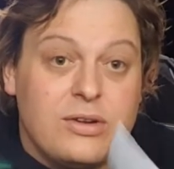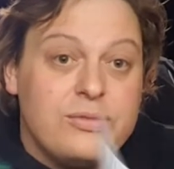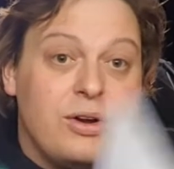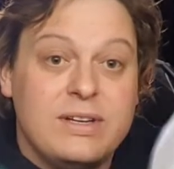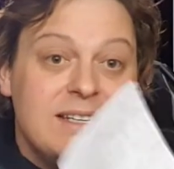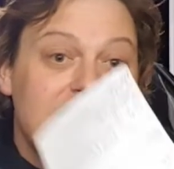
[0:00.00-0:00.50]
I'll
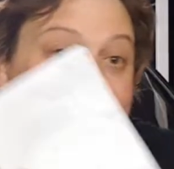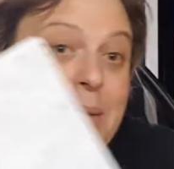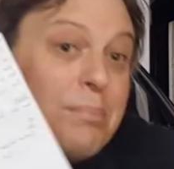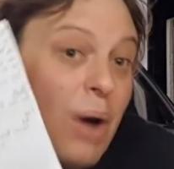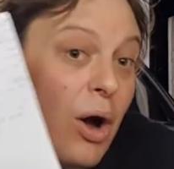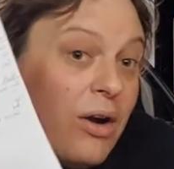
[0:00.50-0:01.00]
write it down in
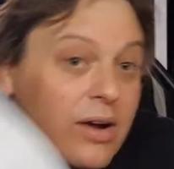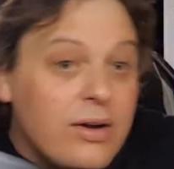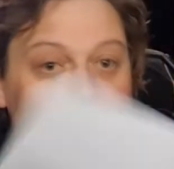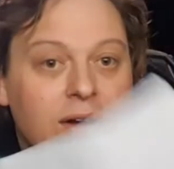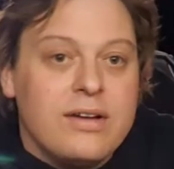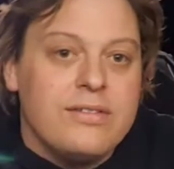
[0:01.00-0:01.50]
biro
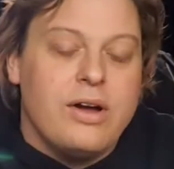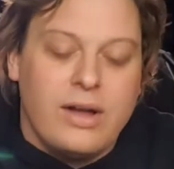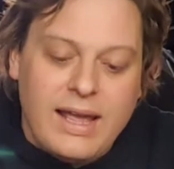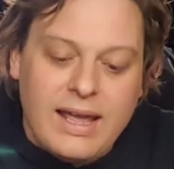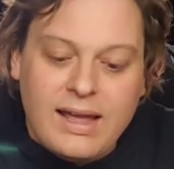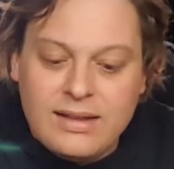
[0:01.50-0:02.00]
like I've got
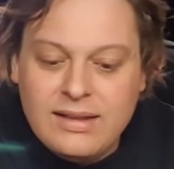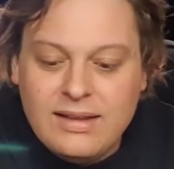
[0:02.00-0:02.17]
here,